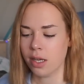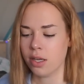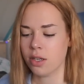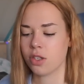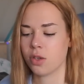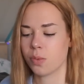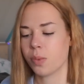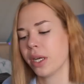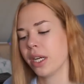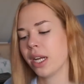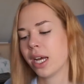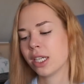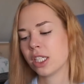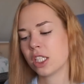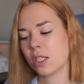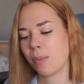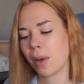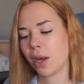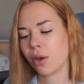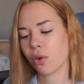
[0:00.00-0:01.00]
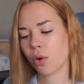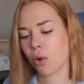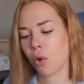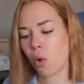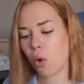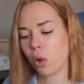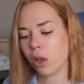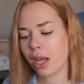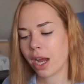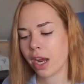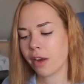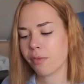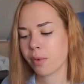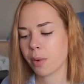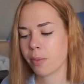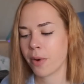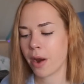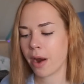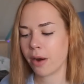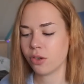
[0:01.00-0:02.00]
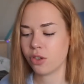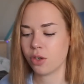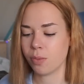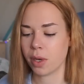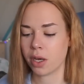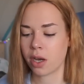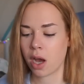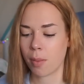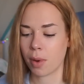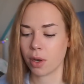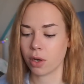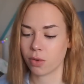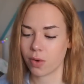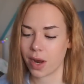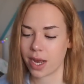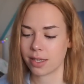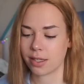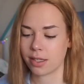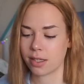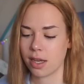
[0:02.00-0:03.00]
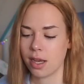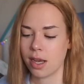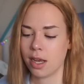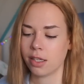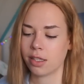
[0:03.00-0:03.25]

Serena has spent her whole life preparing to become a Grace,